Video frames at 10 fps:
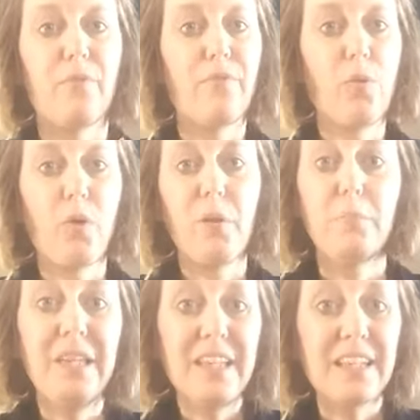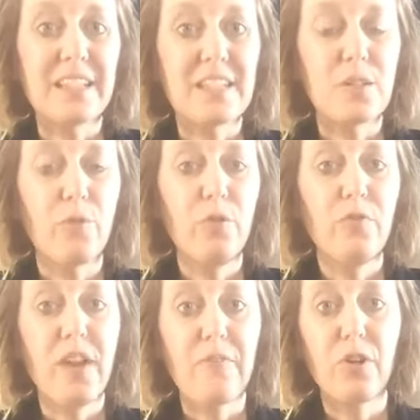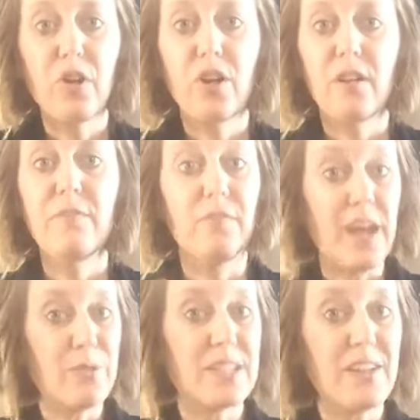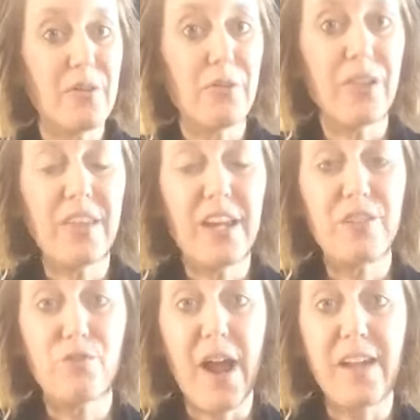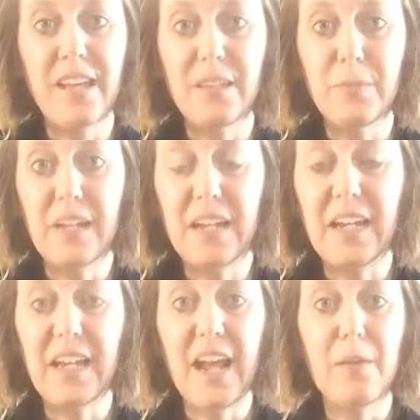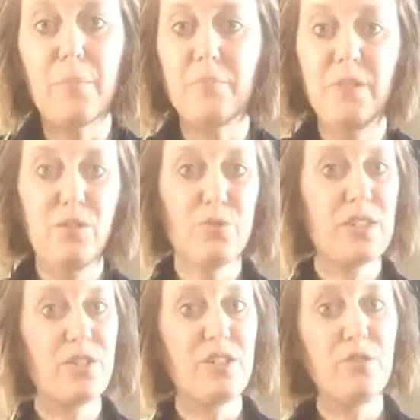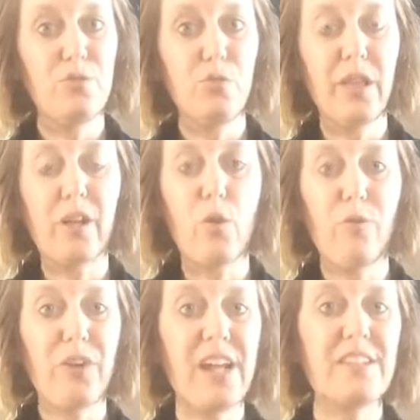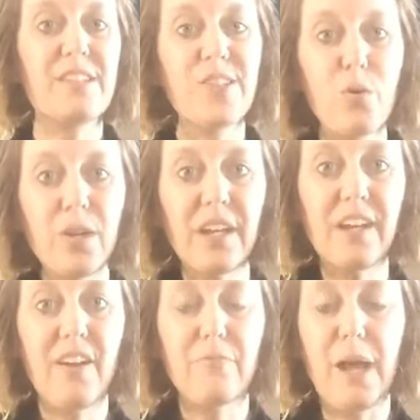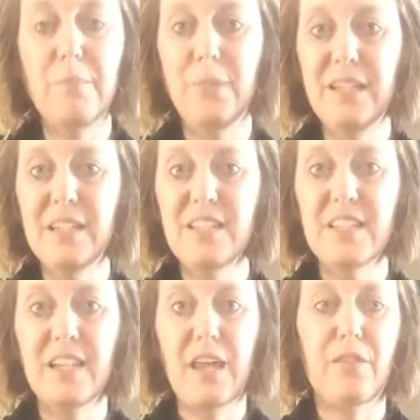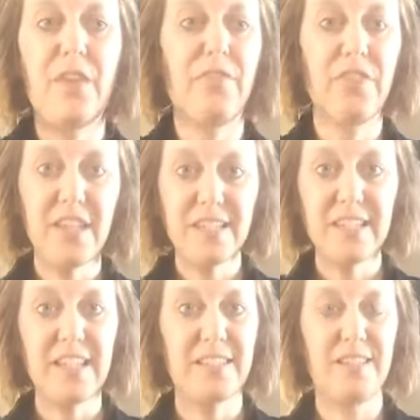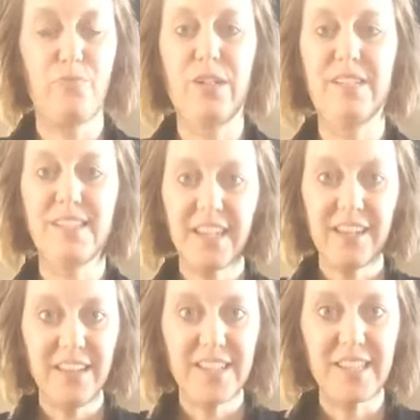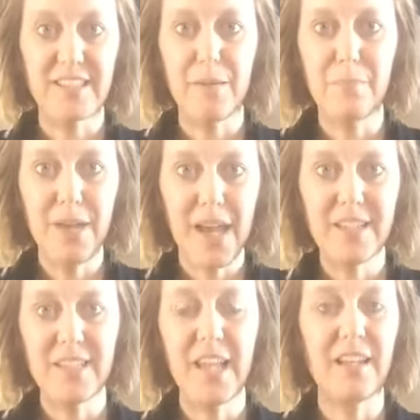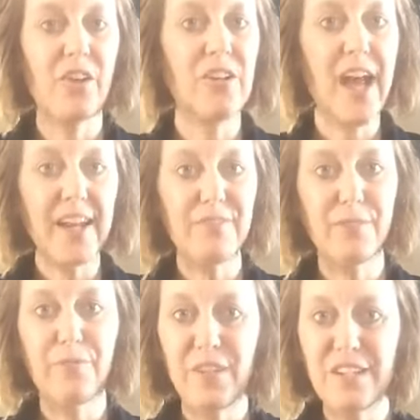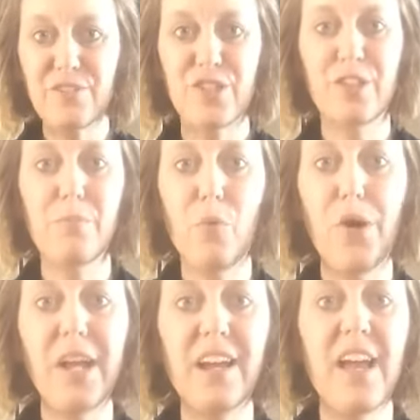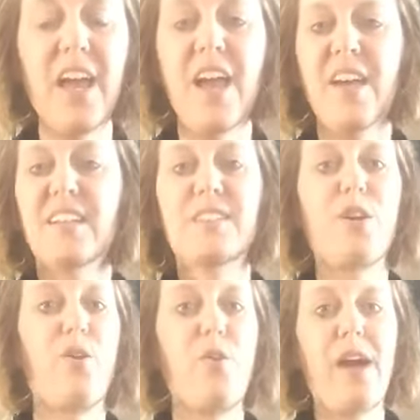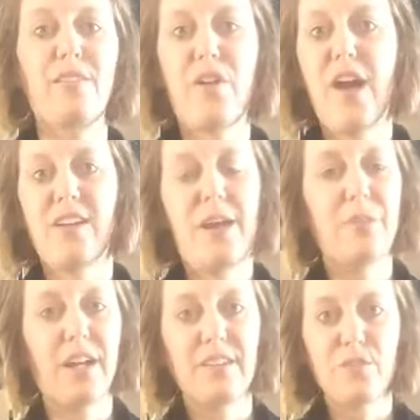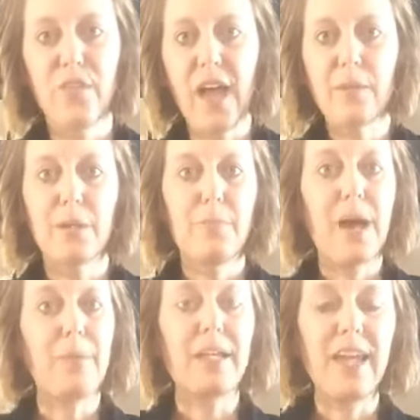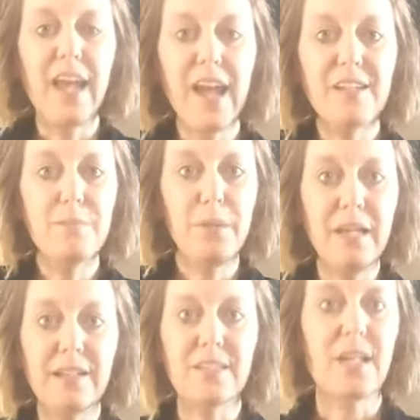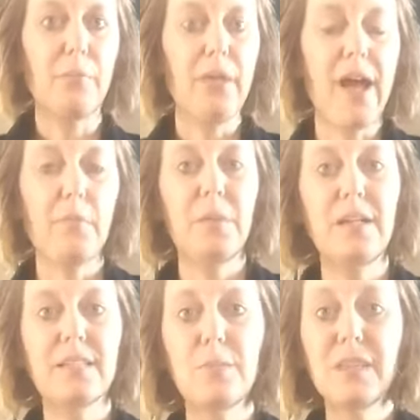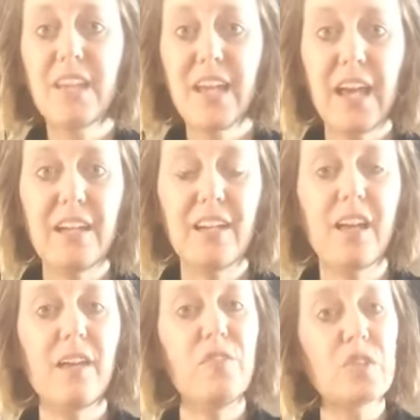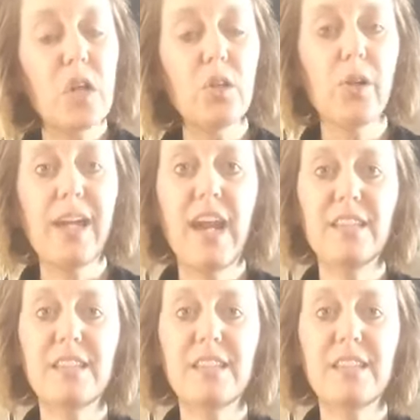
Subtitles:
for beans. So if you've never, if that was another thing that I tried at the beginning, and I used to do like overnight soaking of my beans, and I thought, this is ridiculous. It's a mess, and they're not even finished in the morning. So I thought, I'm not going to do that. I'm going to buy my canned beans, like black beans. But then if you start looking at